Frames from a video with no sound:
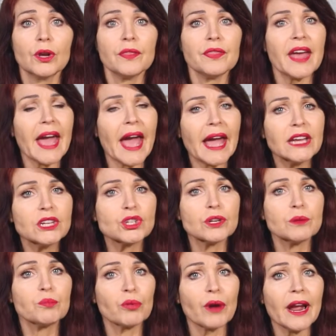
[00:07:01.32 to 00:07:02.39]
Their
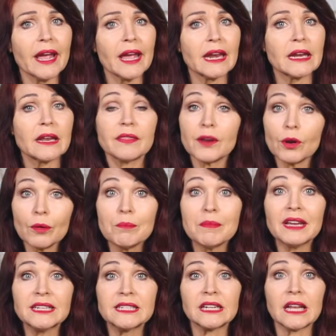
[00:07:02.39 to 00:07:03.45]
ancient brain, their
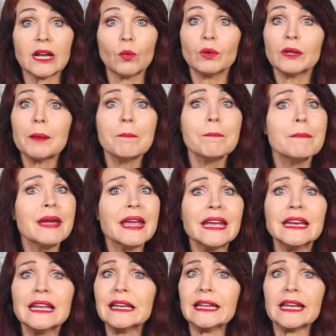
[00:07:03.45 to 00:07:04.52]
amygdala, will
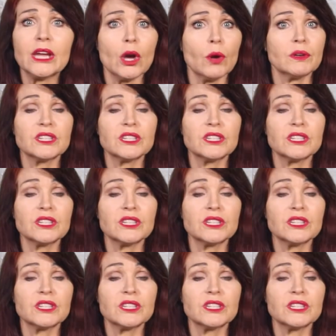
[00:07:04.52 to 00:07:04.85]
immediately go